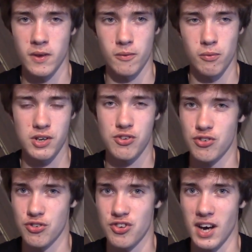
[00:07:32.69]
which is
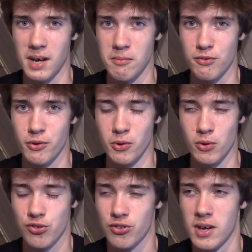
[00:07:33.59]
a shame, of
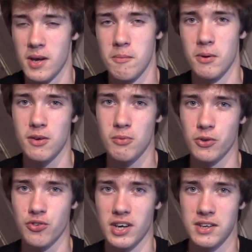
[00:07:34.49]
course, but it will
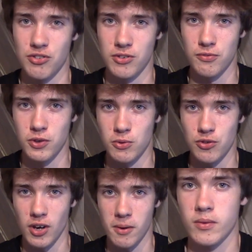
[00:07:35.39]
change in the
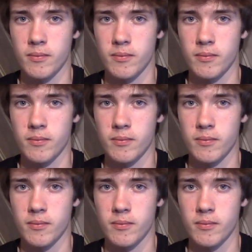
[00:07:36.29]
future.